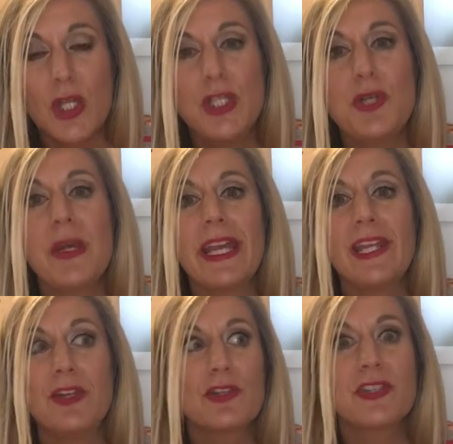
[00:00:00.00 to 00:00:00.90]

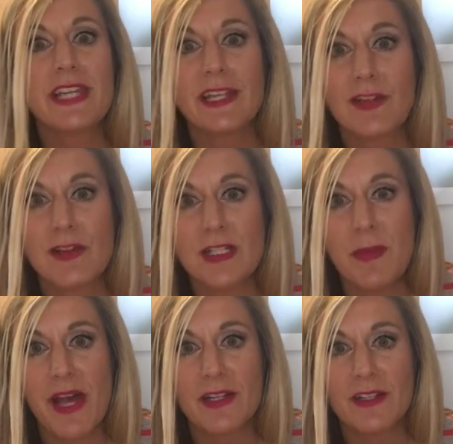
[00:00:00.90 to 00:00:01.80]
Your skin looks
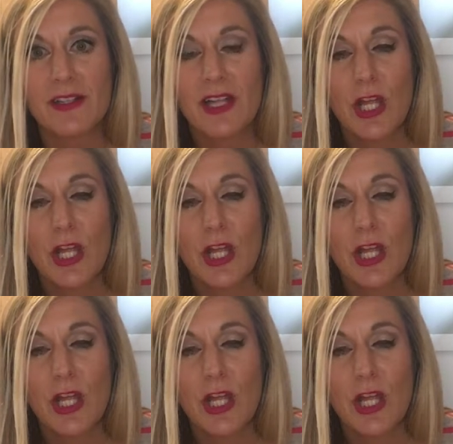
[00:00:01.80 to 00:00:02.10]
better.